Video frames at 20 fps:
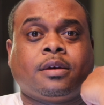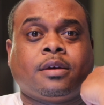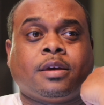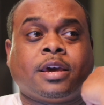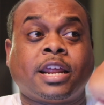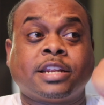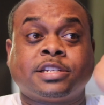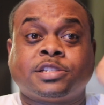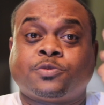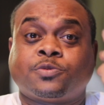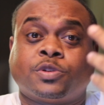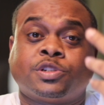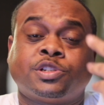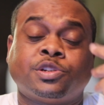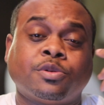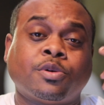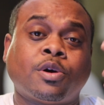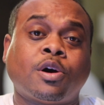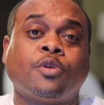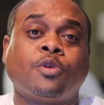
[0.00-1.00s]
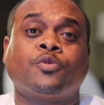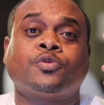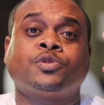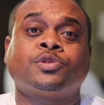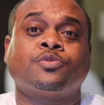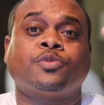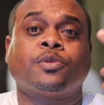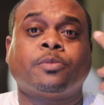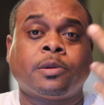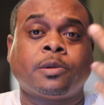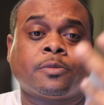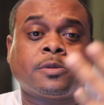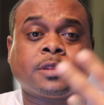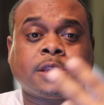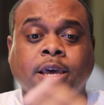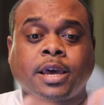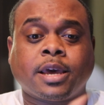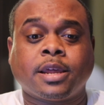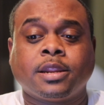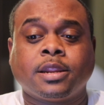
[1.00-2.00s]
And I just want you all to remember
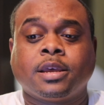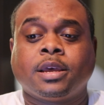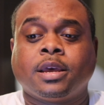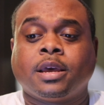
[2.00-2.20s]
that.